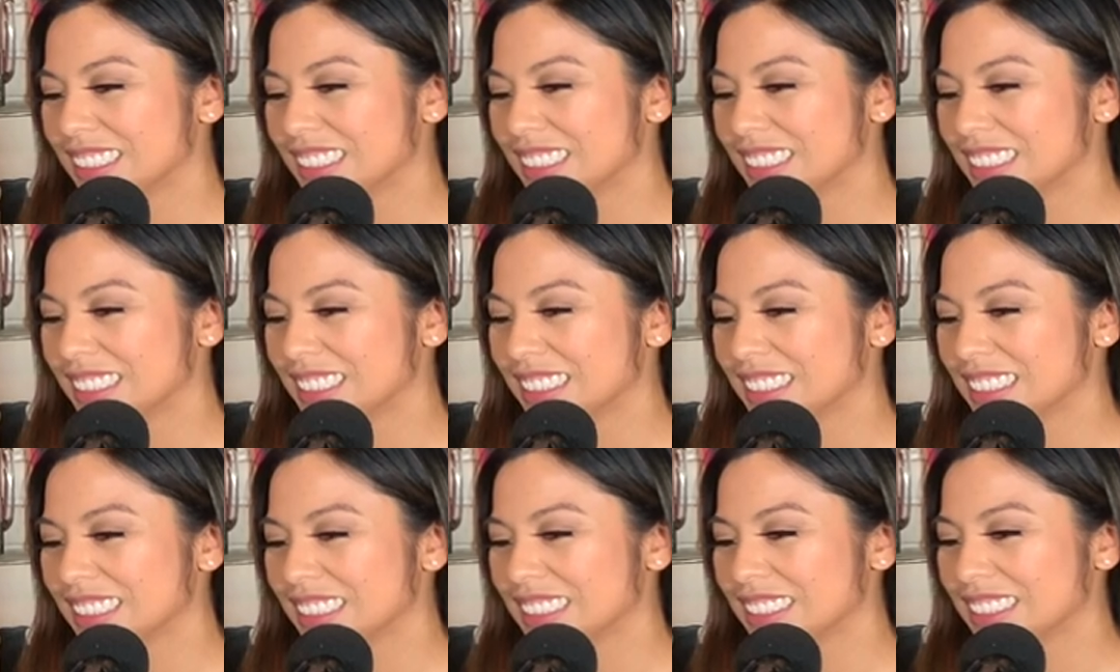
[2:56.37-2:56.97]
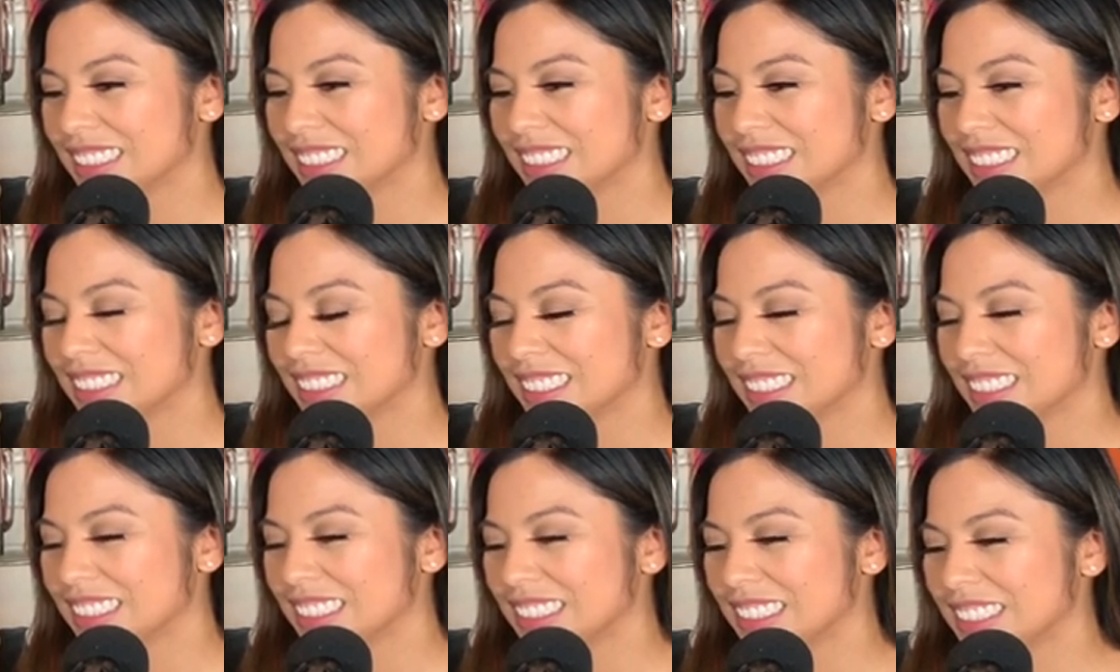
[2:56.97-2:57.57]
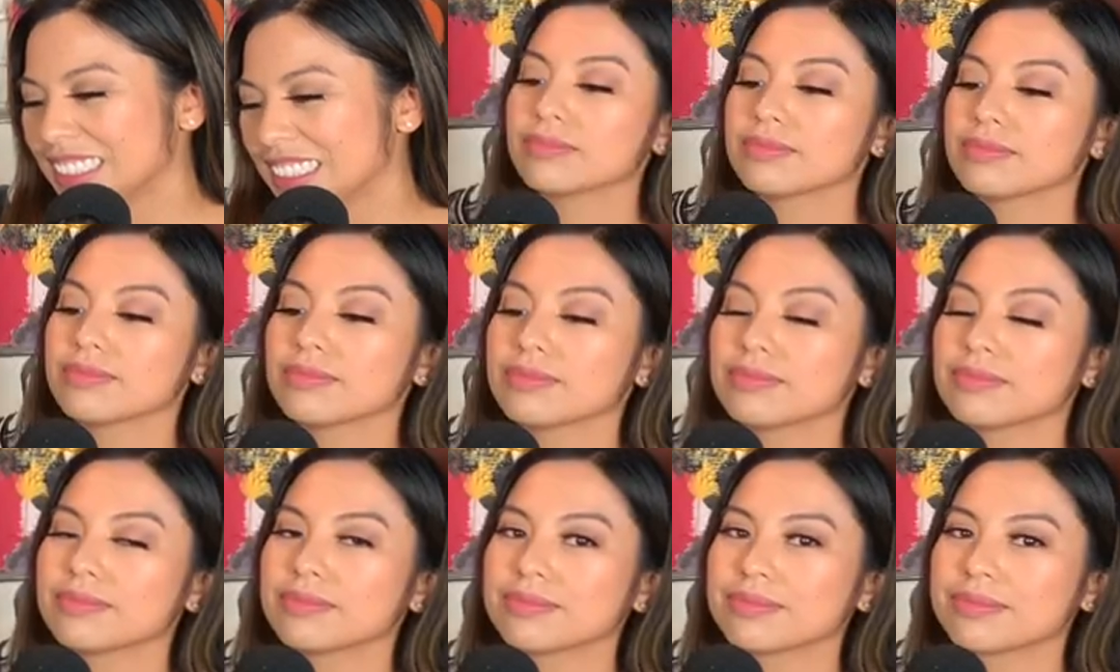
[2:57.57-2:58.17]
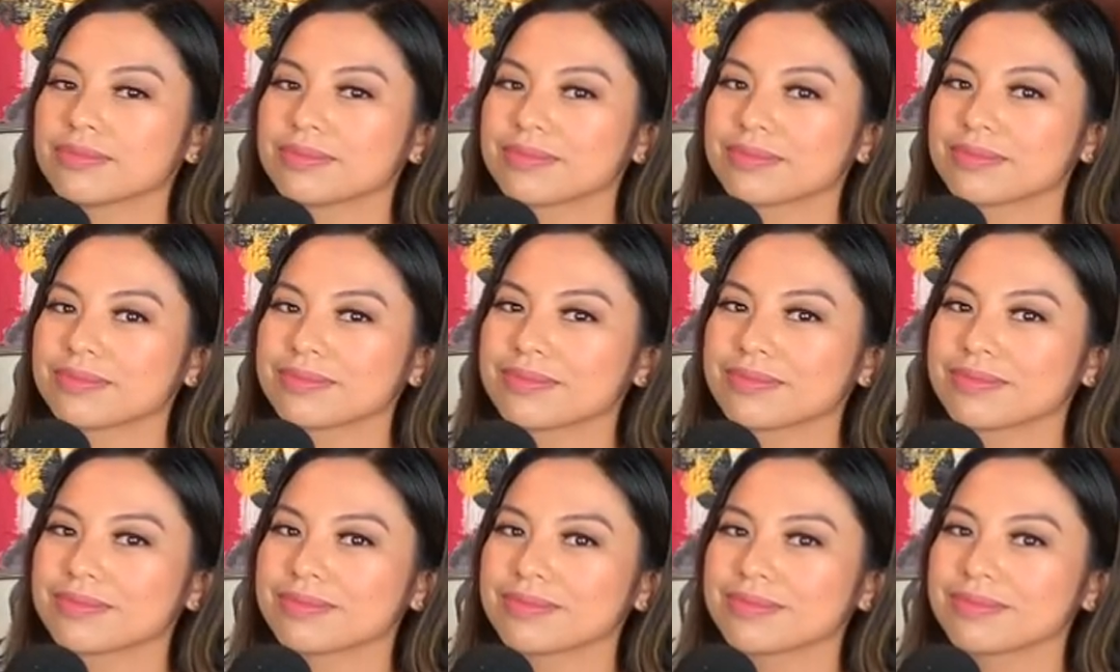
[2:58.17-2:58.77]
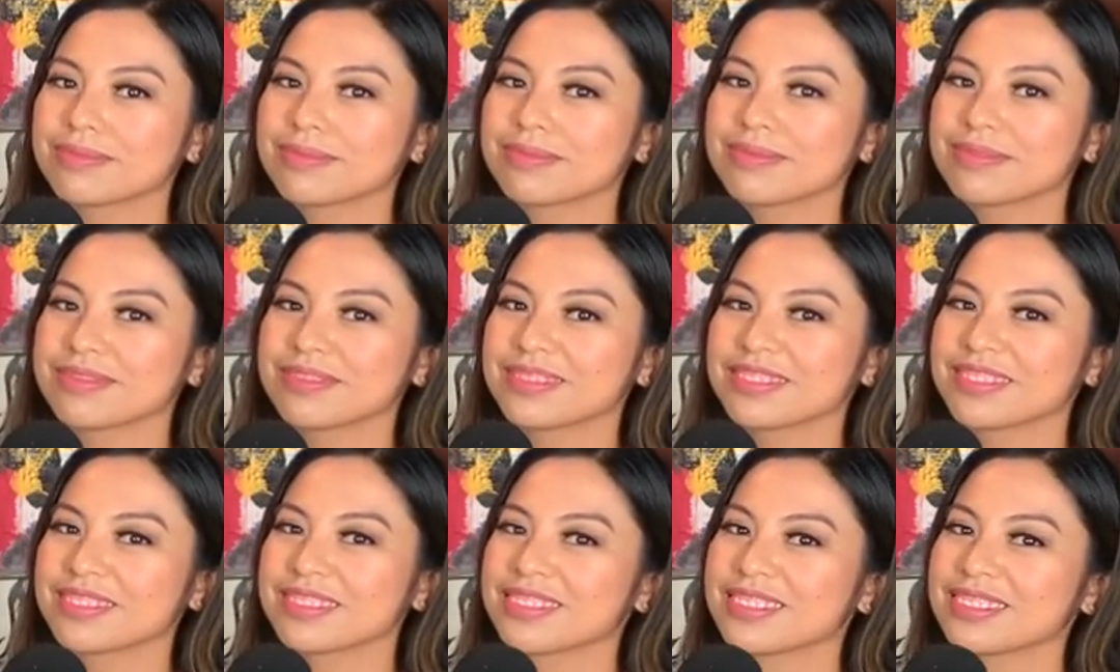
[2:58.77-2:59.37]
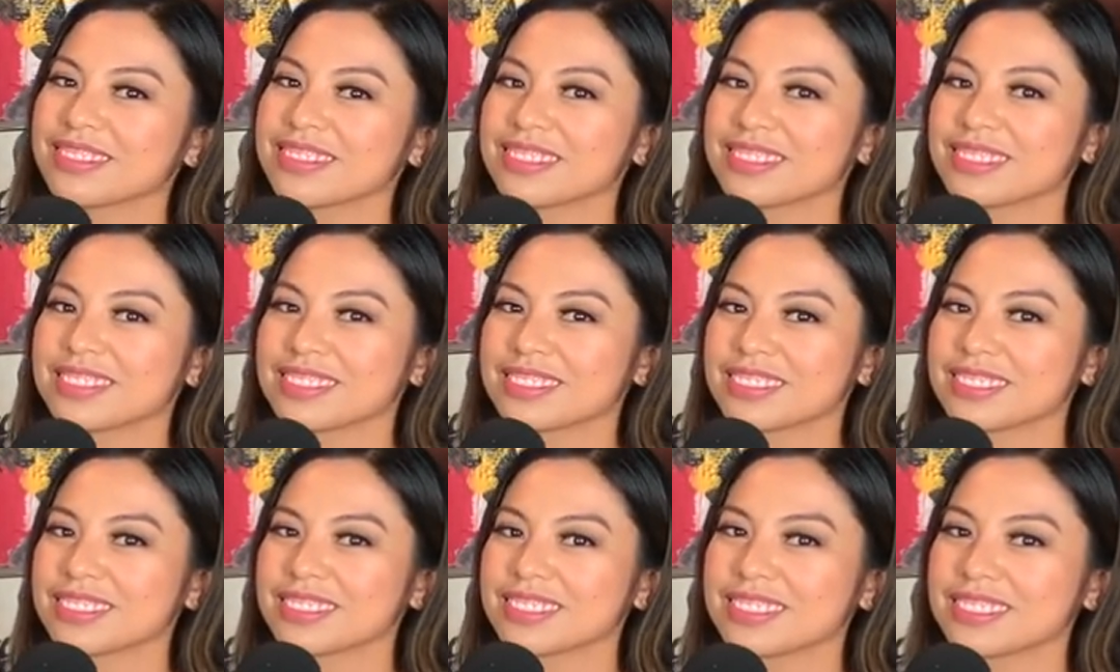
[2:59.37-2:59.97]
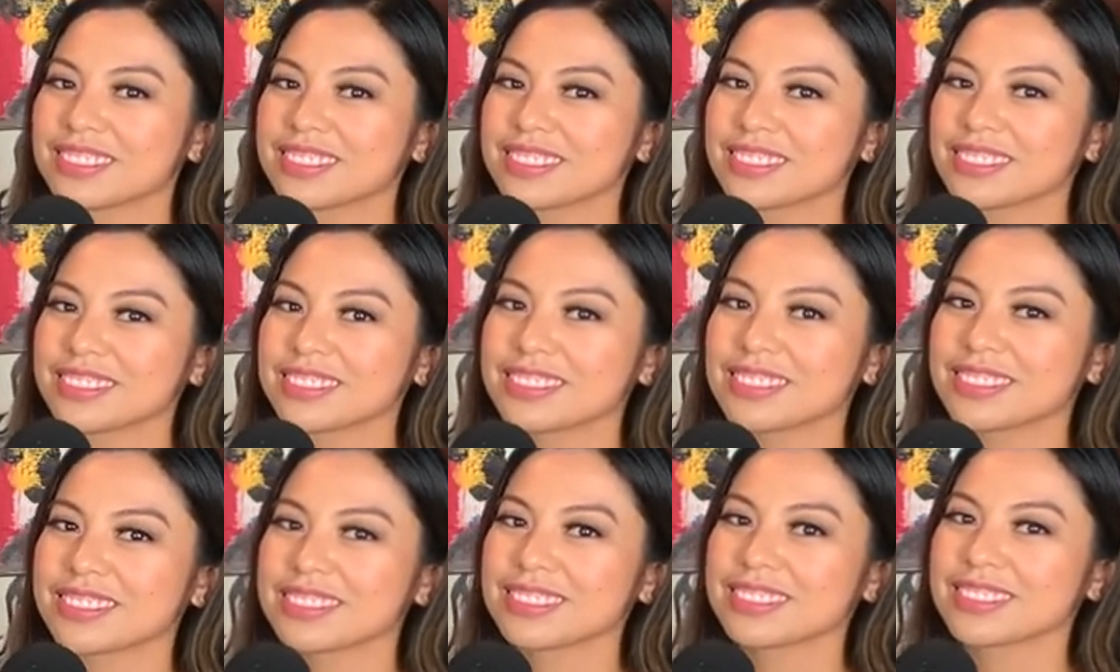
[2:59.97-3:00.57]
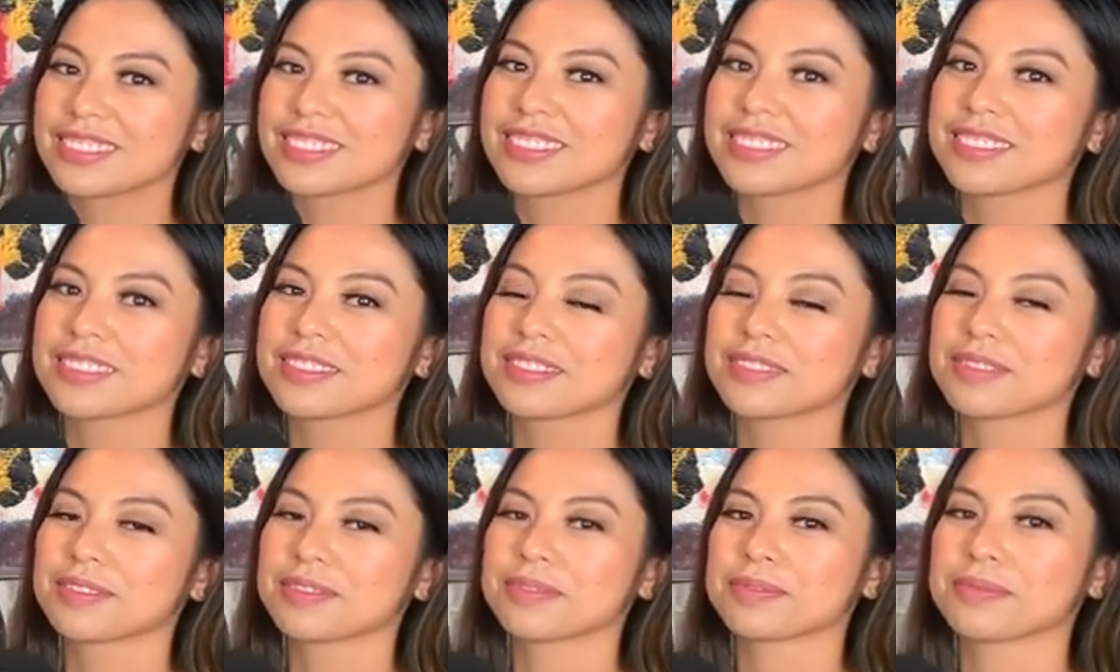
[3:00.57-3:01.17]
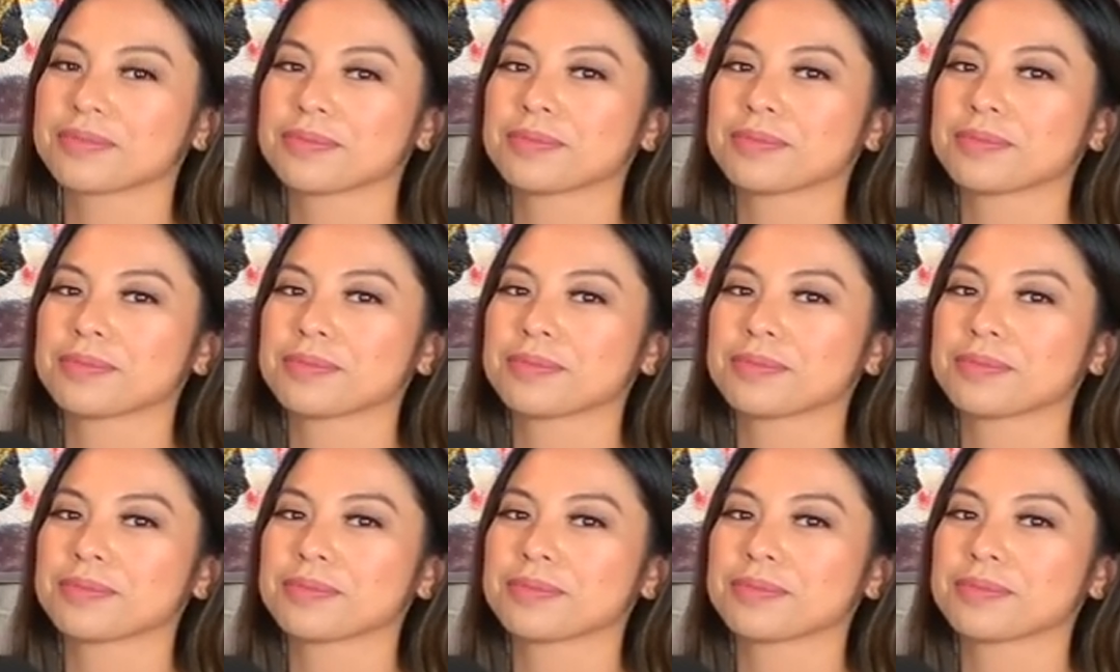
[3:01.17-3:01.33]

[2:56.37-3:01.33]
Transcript: This person isn't speaking.